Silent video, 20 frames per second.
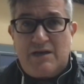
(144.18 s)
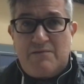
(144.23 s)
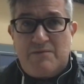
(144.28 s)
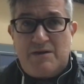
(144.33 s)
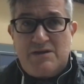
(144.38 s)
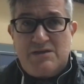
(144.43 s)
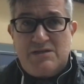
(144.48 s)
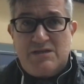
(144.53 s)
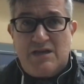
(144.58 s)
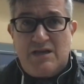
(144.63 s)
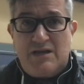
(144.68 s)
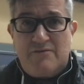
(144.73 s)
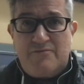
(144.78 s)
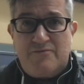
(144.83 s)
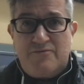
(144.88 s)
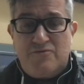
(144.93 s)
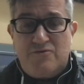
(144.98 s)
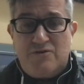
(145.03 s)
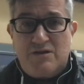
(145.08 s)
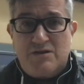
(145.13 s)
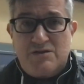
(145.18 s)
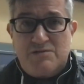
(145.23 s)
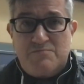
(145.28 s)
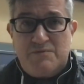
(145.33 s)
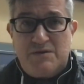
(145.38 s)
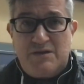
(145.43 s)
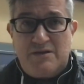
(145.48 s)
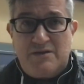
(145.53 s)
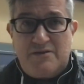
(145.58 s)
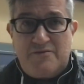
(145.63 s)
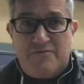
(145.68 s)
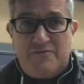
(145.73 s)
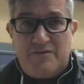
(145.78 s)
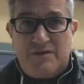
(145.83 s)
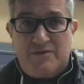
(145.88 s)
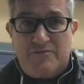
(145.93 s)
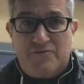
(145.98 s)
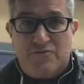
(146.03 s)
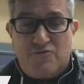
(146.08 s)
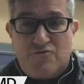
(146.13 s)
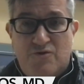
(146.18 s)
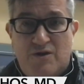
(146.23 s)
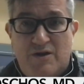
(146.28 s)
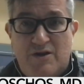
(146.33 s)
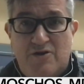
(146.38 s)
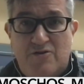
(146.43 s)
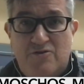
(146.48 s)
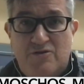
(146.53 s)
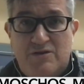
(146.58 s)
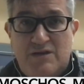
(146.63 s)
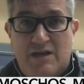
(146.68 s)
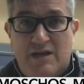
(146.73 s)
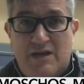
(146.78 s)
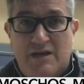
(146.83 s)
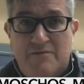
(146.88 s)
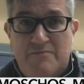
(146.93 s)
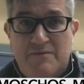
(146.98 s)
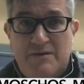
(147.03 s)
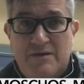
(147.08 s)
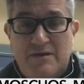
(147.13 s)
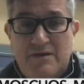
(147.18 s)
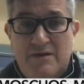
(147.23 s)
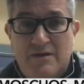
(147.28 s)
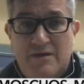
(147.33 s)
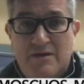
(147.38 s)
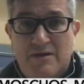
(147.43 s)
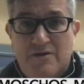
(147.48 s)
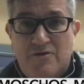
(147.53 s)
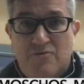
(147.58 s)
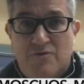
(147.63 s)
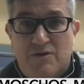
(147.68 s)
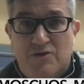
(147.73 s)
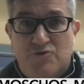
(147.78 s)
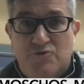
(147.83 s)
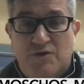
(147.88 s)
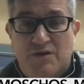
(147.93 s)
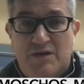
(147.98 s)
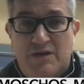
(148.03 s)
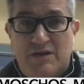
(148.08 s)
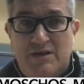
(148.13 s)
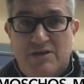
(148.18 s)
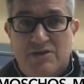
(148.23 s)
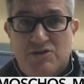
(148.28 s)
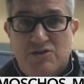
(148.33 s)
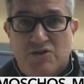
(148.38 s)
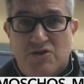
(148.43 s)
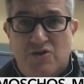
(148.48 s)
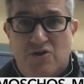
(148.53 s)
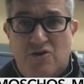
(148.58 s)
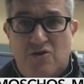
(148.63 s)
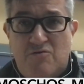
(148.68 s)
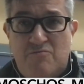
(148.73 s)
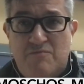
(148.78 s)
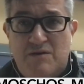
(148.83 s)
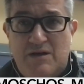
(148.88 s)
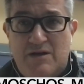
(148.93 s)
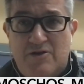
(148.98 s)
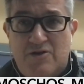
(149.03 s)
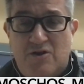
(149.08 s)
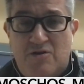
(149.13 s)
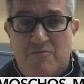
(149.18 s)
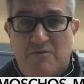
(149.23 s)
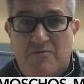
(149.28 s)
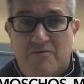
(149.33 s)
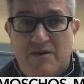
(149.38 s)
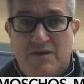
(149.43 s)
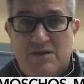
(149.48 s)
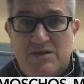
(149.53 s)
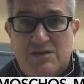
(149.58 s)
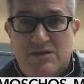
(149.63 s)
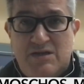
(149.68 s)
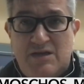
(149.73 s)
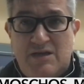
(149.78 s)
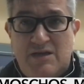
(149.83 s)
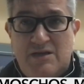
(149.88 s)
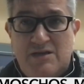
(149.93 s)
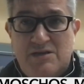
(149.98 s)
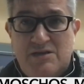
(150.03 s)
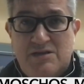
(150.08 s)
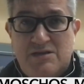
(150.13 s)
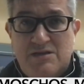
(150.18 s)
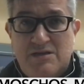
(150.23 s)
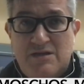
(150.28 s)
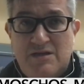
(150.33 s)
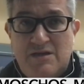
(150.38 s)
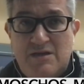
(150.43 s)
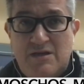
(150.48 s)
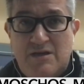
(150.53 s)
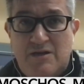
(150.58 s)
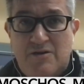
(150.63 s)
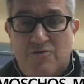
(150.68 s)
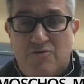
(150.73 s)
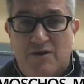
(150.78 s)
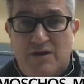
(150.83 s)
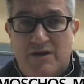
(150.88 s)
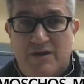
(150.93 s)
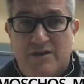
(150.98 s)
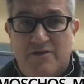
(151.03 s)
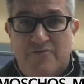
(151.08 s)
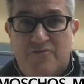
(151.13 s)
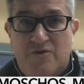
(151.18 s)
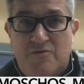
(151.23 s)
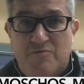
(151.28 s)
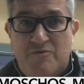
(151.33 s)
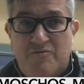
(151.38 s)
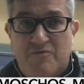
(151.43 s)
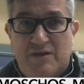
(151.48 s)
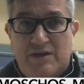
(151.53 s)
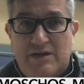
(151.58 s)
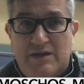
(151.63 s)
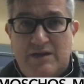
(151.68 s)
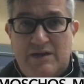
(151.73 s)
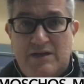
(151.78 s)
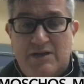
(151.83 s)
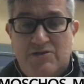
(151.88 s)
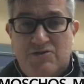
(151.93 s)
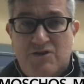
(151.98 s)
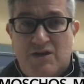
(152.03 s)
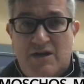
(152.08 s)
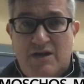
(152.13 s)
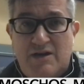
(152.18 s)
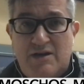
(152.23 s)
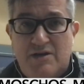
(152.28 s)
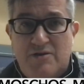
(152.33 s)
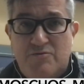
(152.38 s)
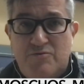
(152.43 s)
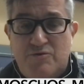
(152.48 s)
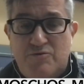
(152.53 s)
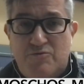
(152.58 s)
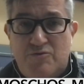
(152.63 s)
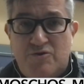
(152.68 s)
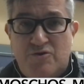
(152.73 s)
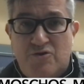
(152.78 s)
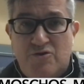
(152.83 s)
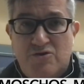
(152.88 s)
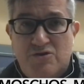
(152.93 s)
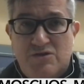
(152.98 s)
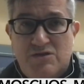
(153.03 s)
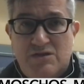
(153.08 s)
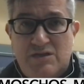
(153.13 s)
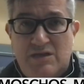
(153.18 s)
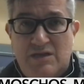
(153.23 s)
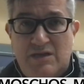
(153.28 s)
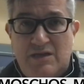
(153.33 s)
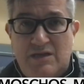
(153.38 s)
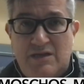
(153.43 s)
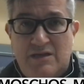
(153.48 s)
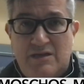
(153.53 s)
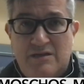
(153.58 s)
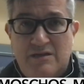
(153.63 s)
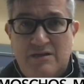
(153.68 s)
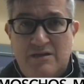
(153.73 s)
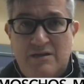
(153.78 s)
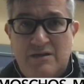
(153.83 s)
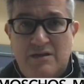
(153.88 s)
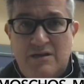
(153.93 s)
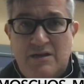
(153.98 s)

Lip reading: like myself who has been in the field for quite a long time. When 20 years ago, melanoma vaccines were in the form of a clinical trial and we were not seeing